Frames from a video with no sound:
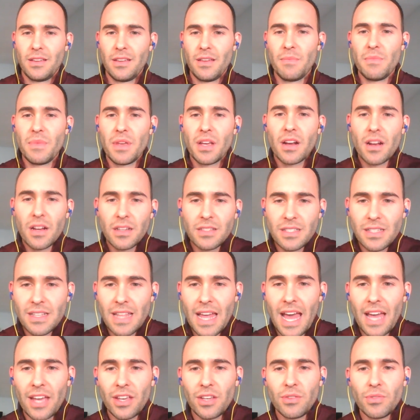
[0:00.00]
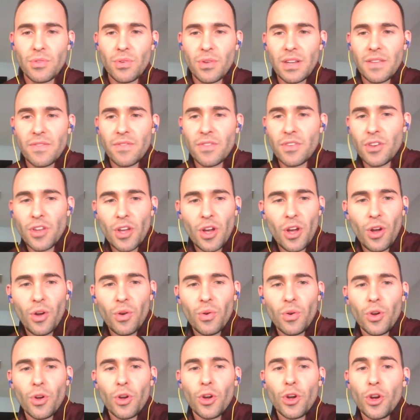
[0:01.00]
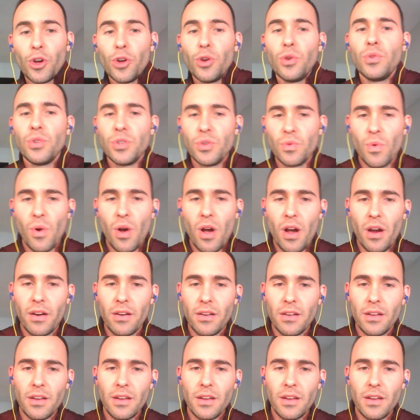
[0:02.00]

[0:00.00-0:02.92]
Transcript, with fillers: And because of that, you don't even know who you are